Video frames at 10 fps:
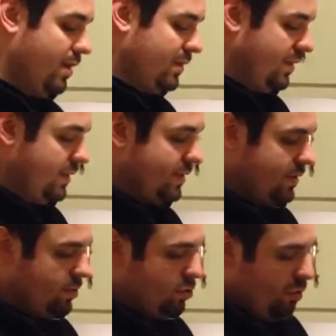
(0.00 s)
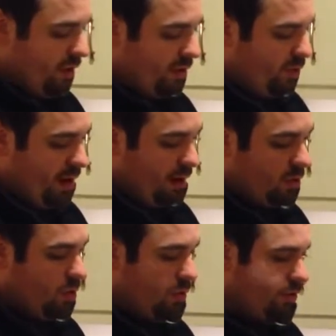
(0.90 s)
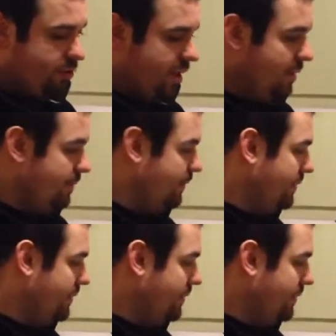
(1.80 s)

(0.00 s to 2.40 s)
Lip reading: So this is a Nordic Ware quarter sheet,